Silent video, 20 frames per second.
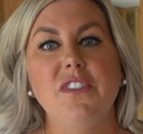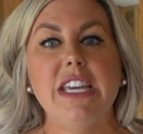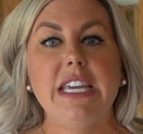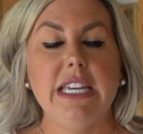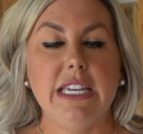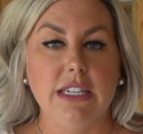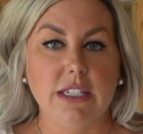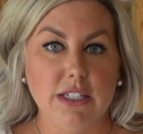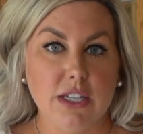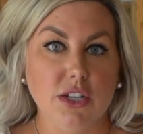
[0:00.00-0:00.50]

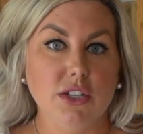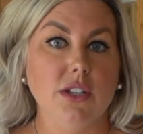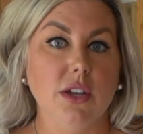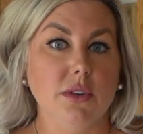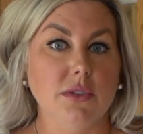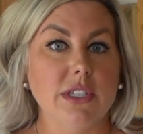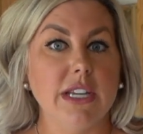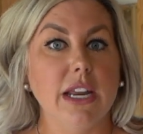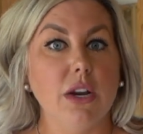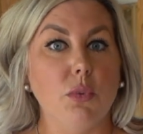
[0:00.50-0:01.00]
fees
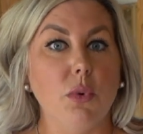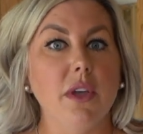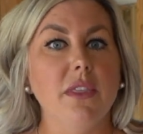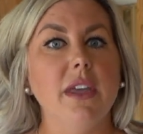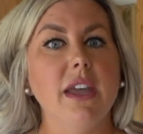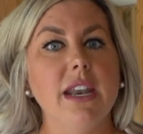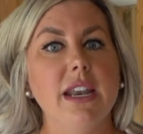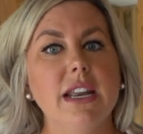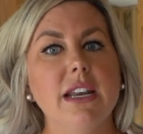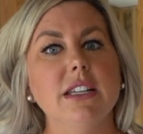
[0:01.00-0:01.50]
associated
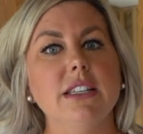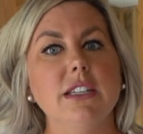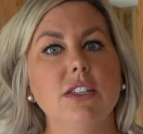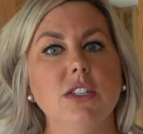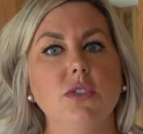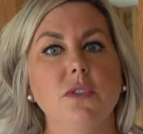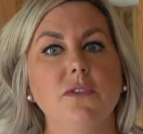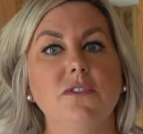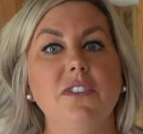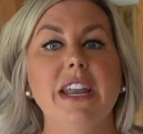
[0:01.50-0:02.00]
with it, and
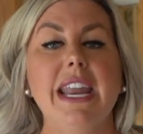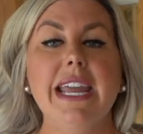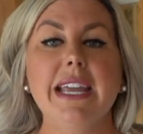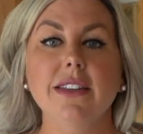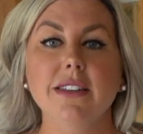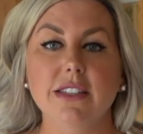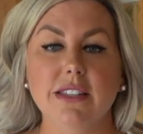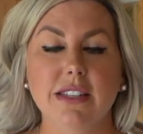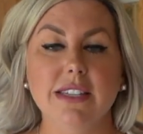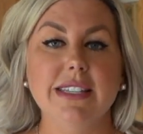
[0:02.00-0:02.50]
it's
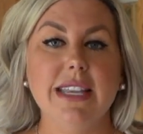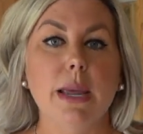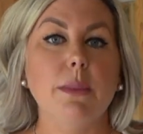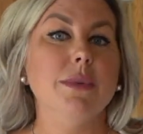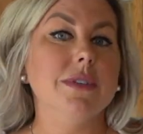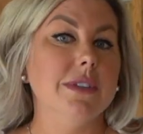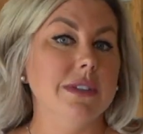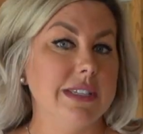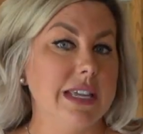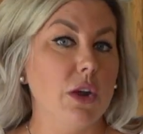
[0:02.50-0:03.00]
financed the
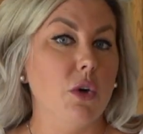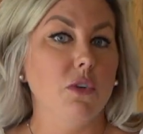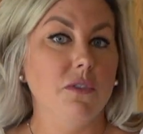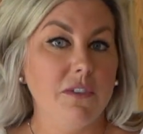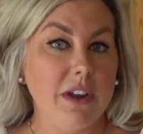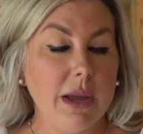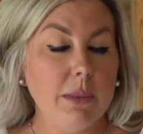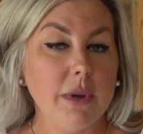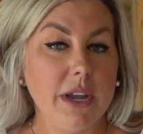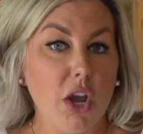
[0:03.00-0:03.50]
same as a single
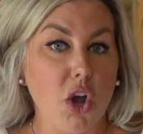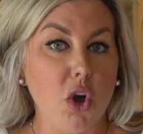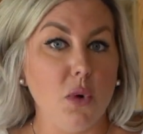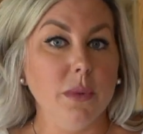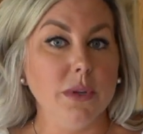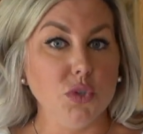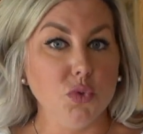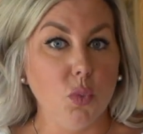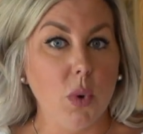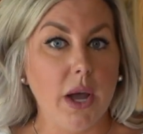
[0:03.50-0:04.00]
family
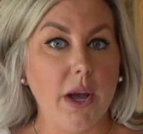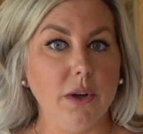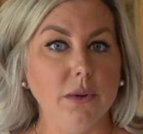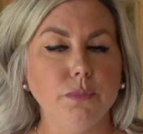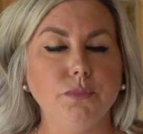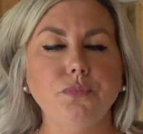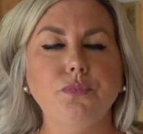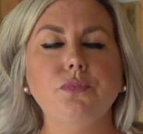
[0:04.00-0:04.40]
home as well.